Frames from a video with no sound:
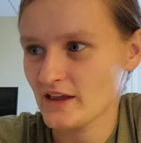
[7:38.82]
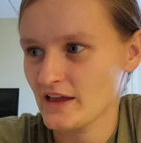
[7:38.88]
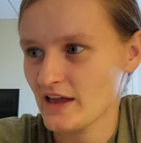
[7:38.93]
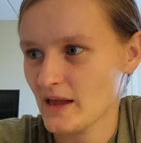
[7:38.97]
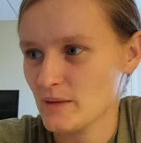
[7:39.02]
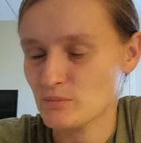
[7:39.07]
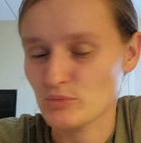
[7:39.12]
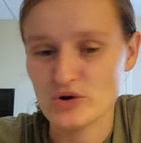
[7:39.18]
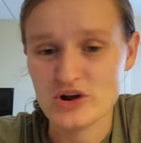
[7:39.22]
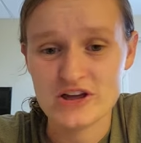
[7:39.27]

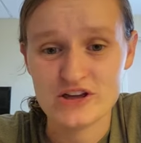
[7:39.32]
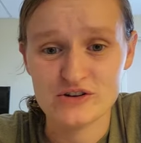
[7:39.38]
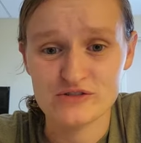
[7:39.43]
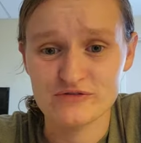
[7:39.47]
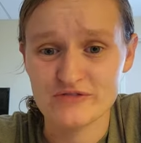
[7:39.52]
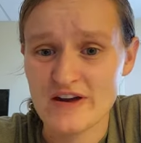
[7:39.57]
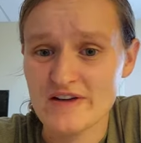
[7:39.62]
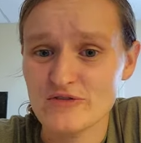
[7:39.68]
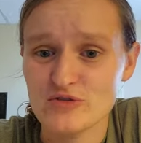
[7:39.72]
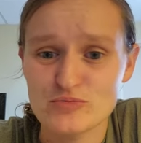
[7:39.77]
and bring your
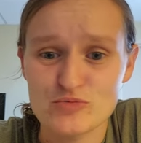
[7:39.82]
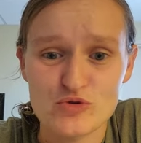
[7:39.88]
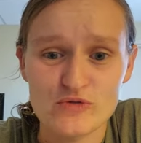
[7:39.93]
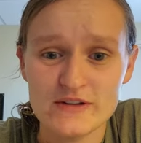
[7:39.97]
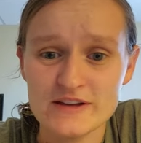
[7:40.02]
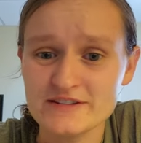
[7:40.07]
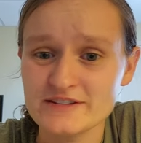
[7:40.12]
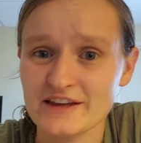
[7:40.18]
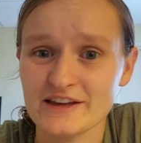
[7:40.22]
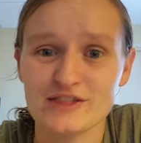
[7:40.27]
favorite
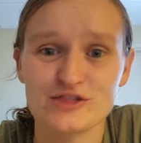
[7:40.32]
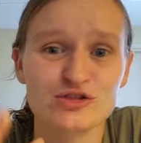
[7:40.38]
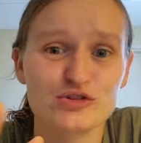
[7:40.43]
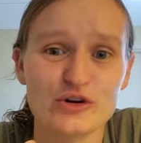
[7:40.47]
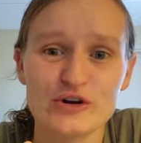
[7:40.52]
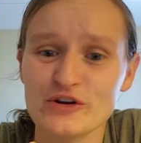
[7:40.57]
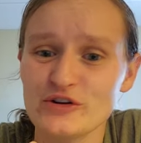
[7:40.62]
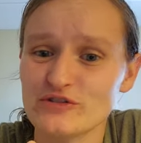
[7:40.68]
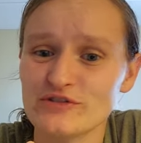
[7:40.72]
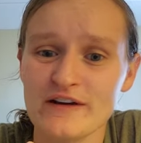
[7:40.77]
movies, like
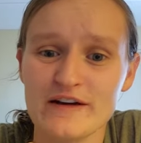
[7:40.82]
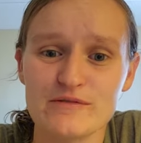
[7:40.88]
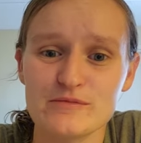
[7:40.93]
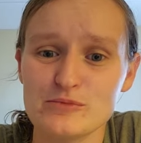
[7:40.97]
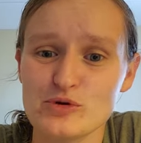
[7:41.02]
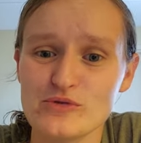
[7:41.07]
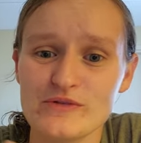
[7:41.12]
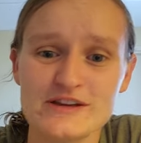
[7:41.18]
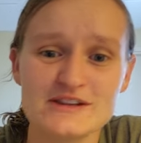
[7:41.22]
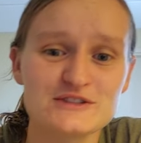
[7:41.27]
three your favorite
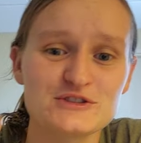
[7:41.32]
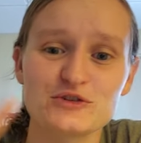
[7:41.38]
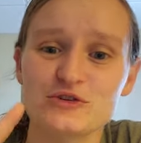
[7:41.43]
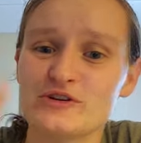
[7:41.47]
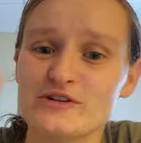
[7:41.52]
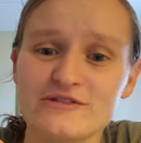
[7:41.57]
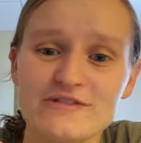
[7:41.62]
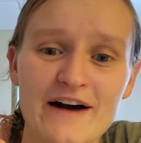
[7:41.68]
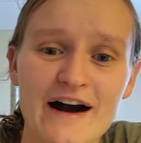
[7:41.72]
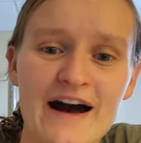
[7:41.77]
movies,
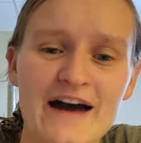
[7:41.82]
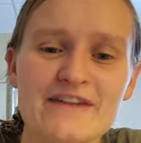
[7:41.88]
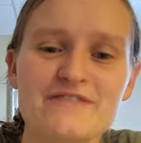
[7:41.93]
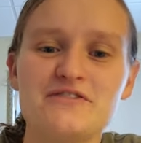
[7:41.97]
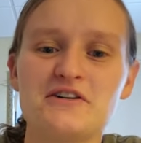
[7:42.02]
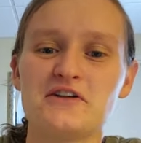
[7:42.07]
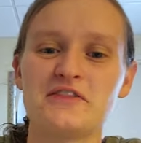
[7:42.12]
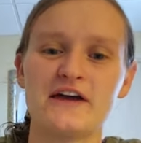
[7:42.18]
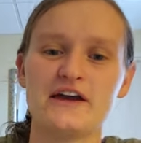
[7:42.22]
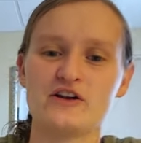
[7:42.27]
three to
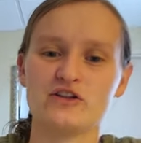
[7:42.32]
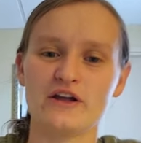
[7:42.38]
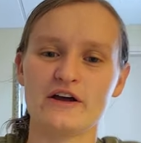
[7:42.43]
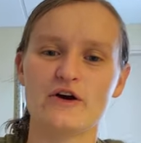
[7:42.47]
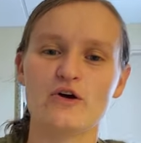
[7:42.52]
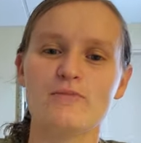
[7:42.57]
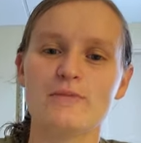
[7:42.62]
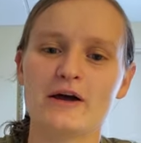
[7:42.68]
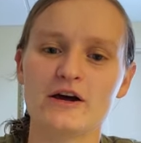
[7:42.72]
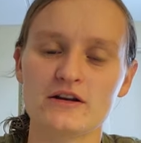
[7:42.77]
five, that you're
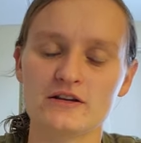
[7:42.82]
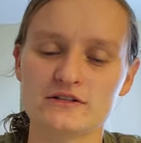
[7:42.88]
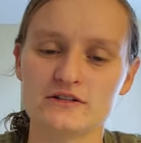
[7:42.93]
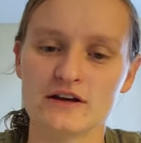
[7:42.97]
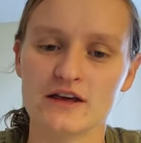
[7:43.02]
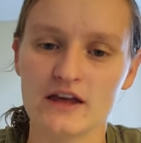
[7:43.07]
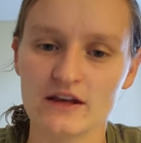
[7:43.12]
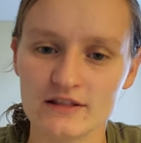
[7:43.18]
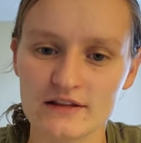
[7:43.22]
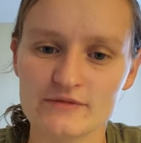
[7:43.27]
like, oh my goodness,
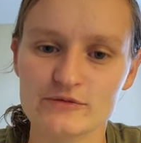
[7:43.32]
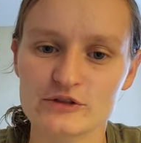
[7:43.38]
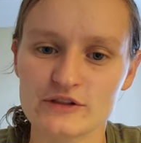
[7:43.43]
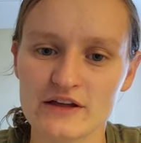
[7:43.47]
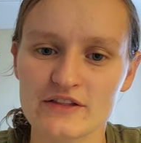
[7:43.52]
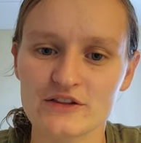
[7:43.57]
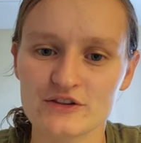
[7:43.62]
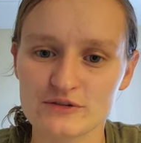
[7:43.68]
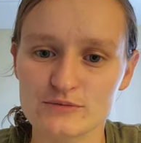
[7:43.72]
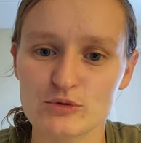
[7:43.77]
I can't live
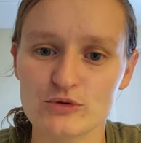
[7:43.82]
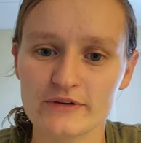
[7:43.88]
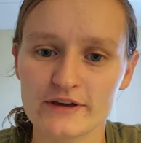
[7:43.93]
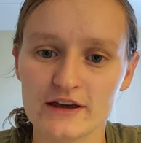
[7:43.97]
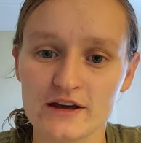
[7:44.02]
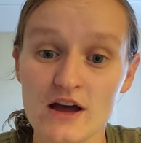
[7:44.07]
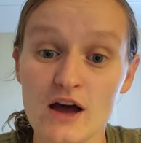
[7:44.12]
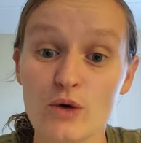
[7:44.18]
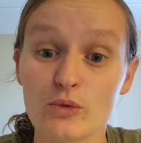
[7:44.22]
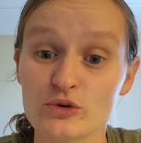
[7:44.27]
without this
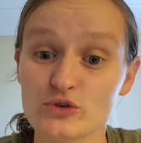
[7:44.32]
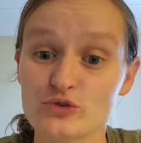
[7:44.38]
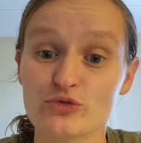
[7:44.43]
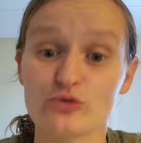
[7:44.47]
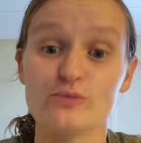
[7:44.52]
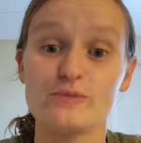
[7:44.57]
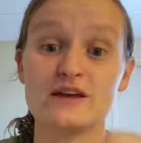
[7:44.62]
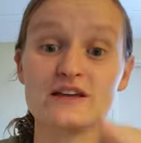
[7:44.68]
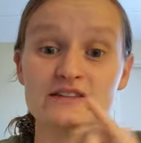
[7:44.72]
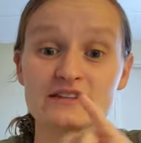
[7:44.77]
movie. Which
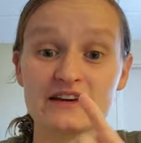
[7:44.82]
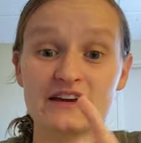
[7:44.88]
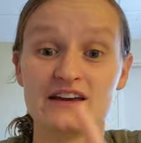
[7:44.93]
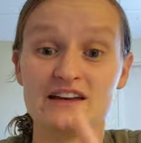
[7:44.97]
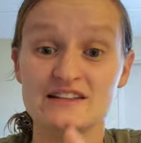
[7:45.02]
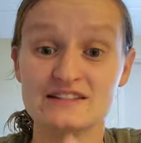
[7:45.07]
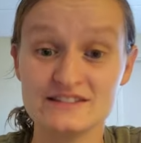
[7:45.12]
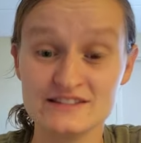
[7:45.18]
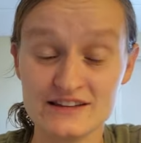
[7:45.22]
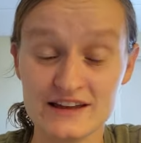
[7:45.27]
for me, it's like
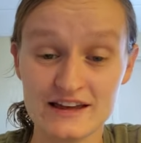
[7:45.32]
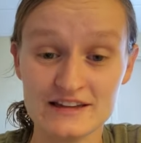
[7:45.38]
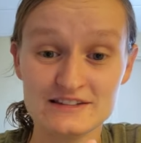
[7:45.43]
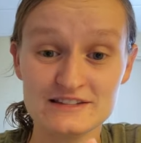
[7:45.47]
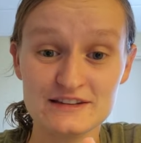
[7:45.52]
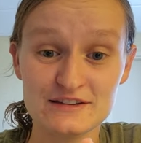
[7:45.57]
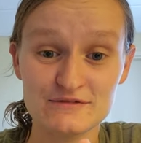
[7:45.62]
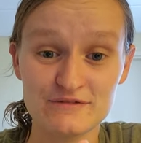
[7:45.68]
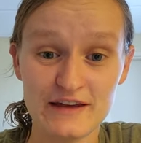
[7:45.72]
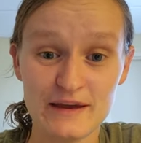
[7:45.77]

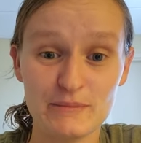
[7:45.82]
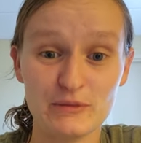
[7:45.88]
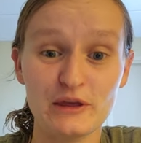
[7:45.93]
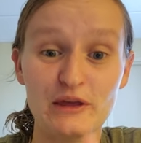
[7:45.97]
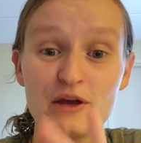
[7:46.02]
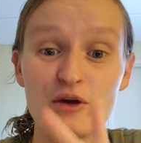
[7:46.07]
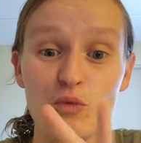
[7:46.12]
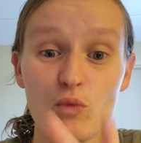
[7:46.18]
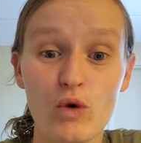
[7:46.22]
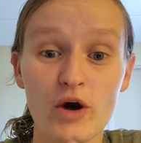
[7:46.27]
Instant
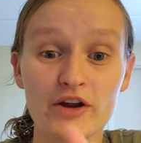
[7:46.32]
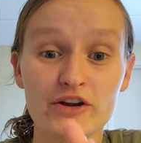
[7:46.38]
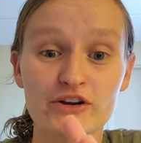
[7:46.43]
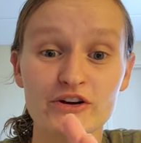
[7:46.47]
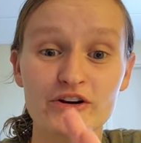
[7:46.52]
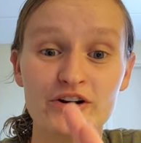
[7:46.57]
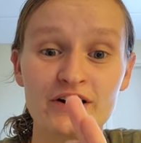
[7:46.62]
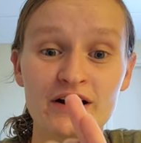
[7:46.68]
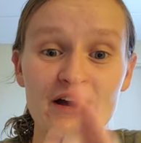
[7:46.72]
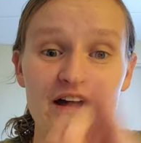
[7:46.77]
Family,
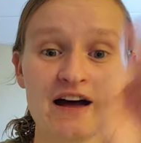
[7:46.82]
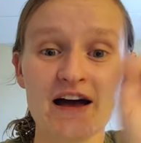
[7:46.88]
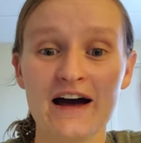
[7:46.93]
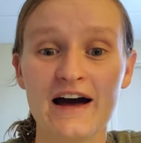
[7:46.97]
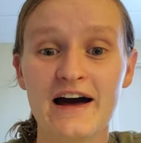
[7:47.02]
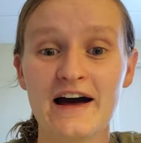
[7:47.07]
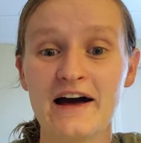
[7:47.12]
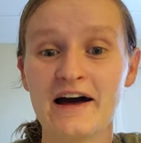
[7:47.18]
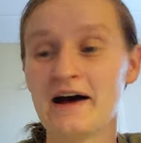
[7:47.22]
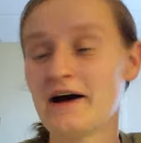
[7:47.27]
Wonder,
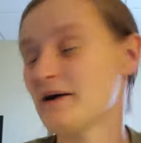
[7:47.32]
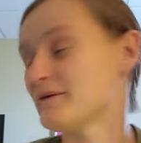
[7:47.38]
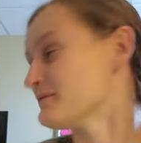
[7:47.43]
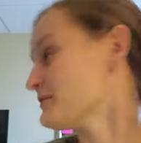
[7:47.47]
um,